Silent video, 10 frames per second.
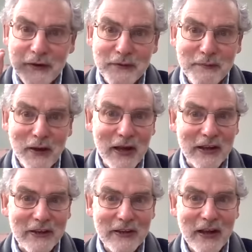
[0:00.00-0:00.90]

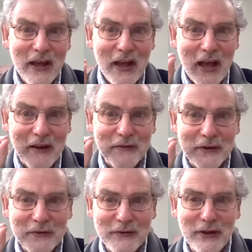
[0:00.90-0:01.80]
Despite
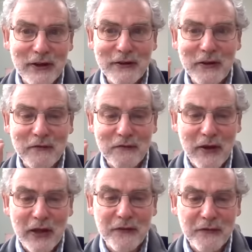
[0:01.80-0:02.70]
having seen the
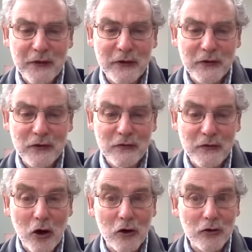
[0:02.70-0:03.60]
faithfulness
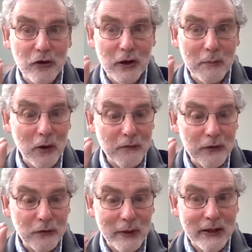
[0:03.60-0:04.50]
of God to him
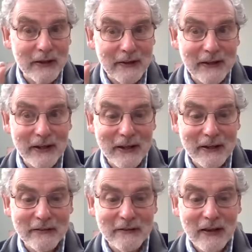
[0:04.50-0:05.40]
over 20
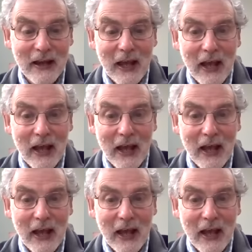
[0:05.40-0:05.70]
years